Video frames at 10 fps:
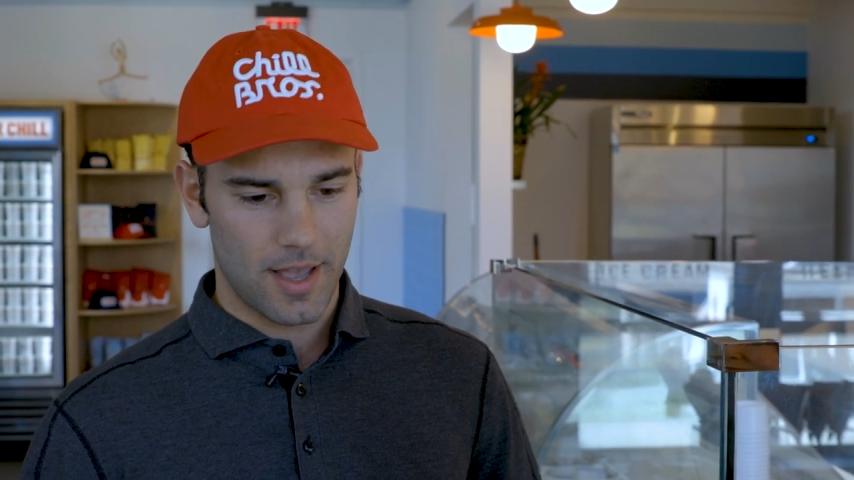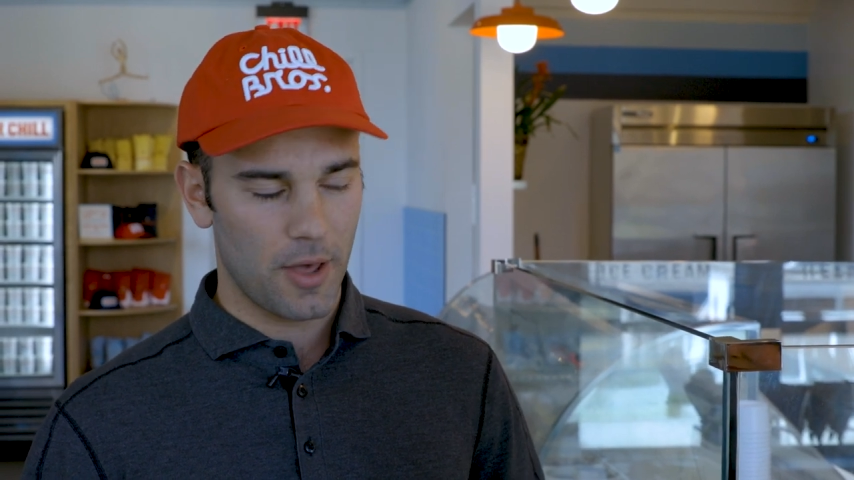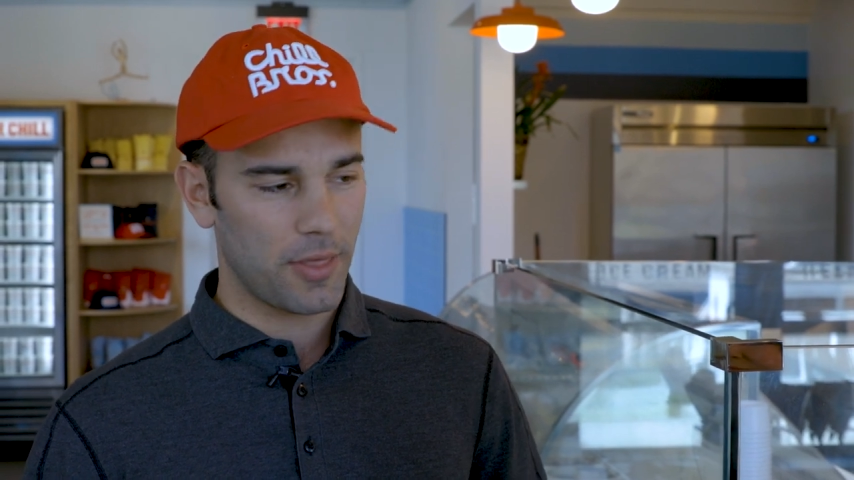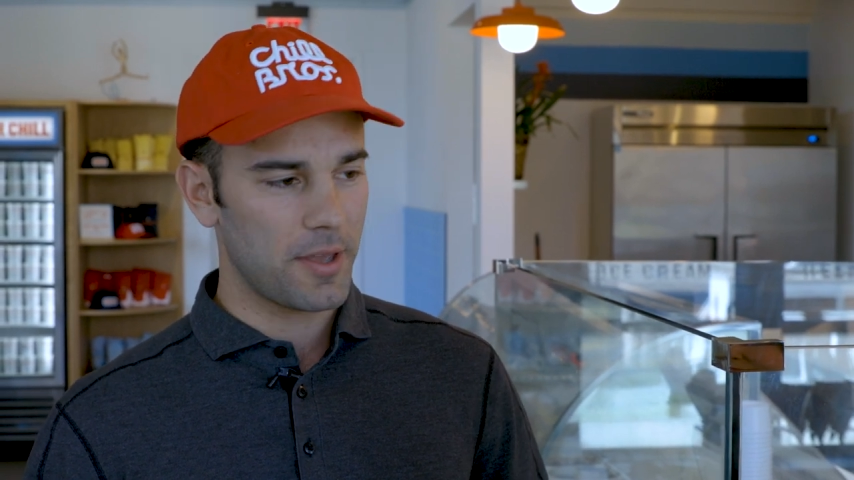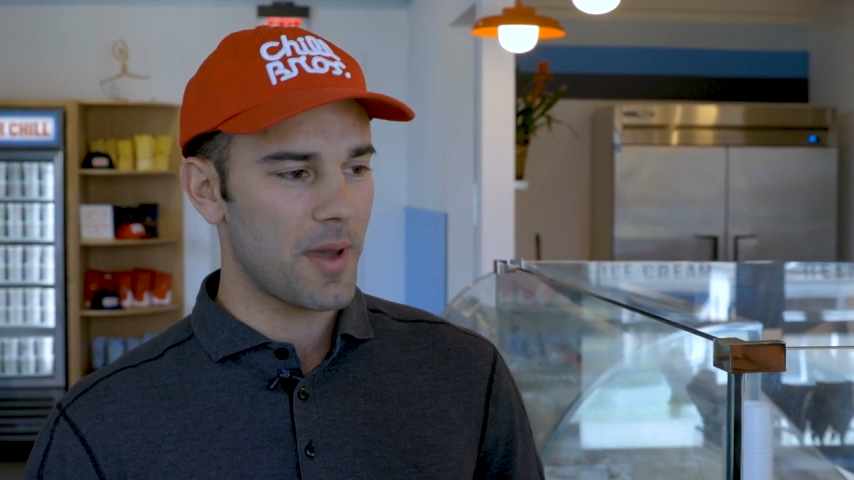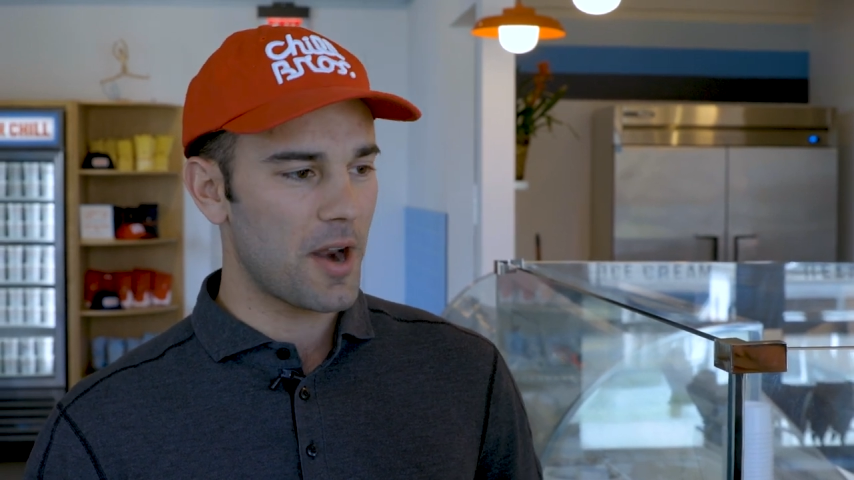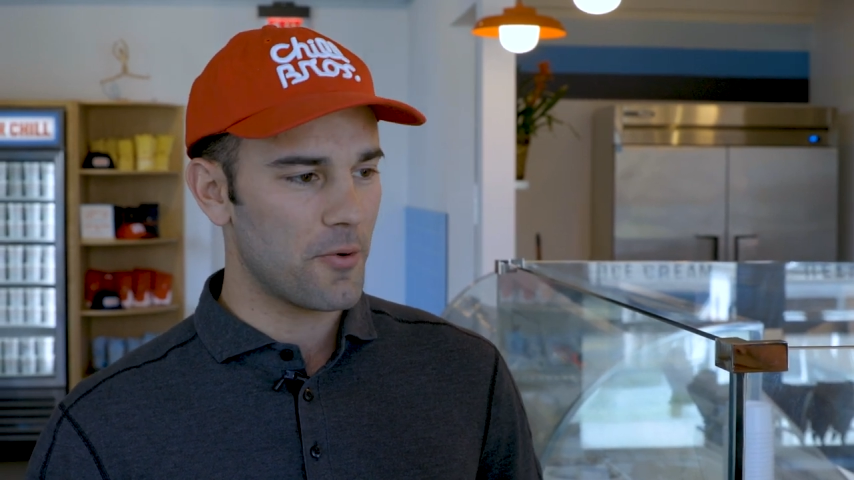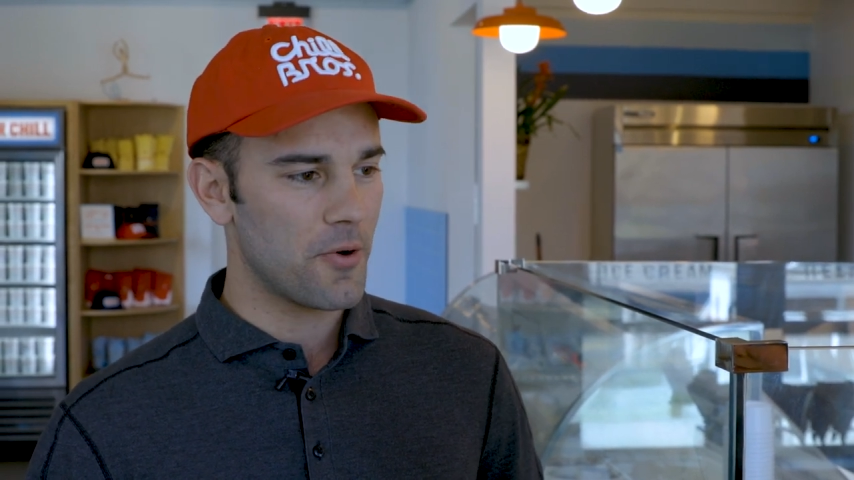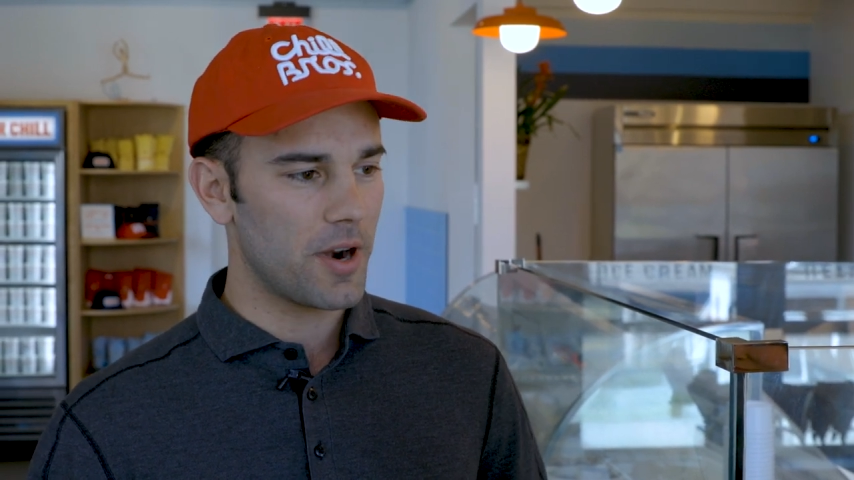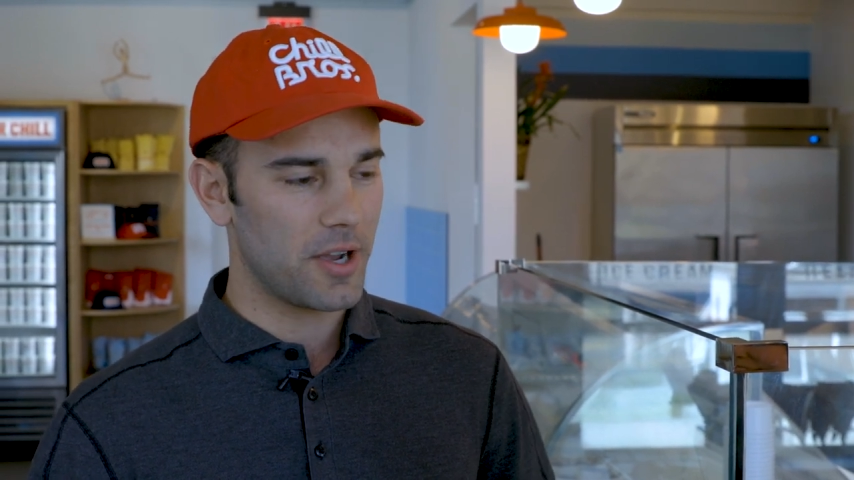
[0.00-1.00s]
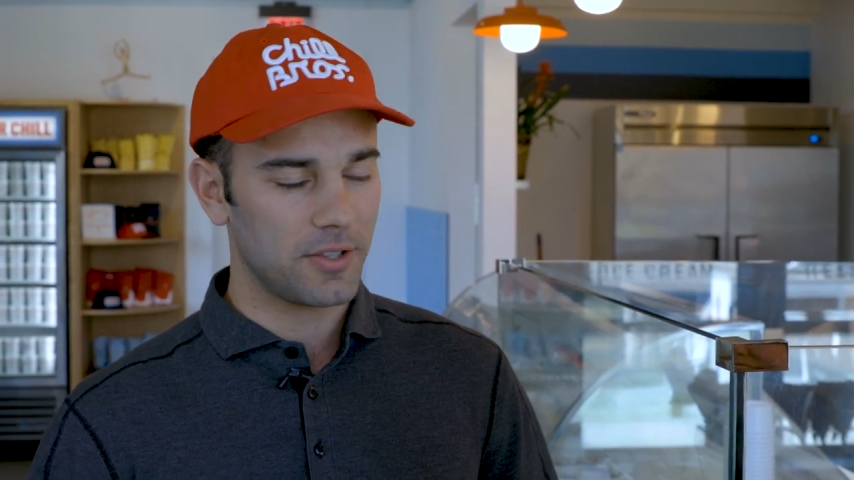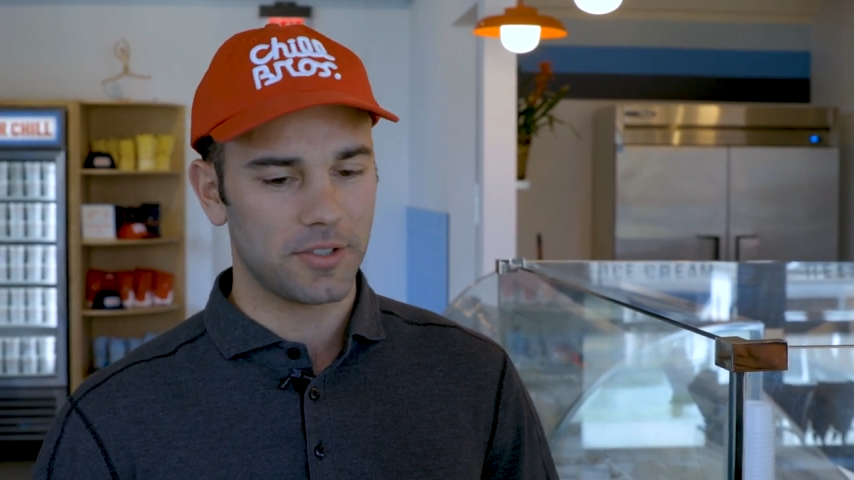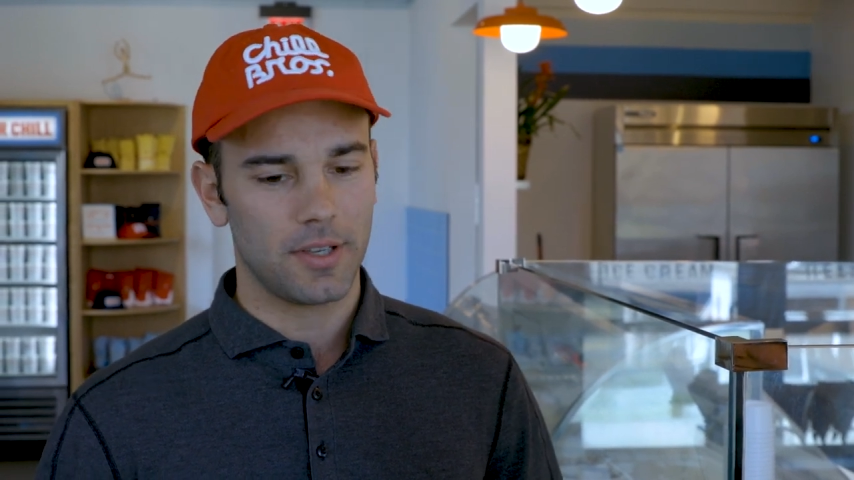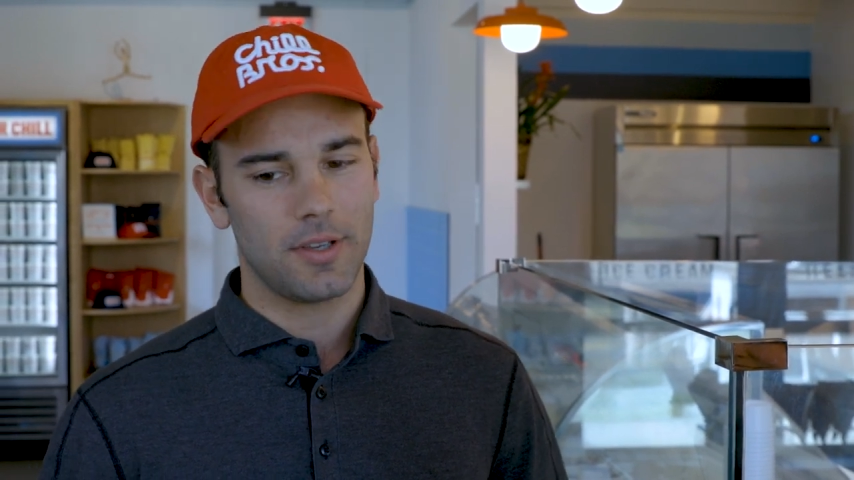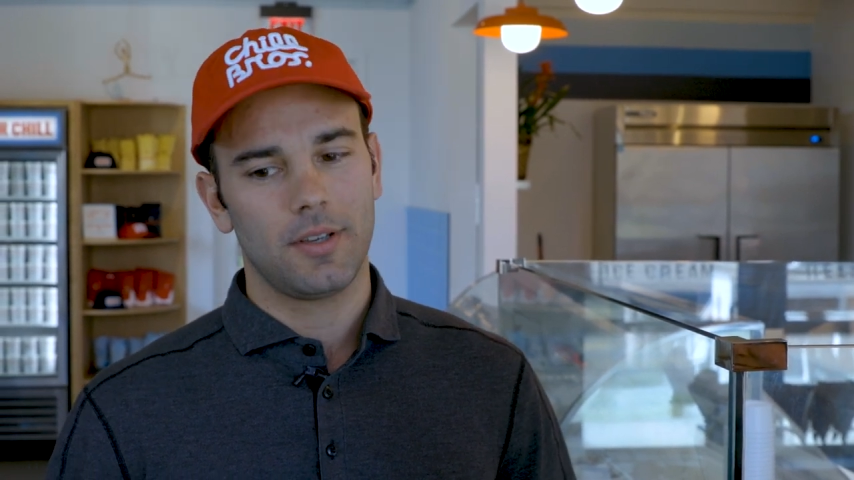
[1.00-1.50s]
a healthy amount of Oreos,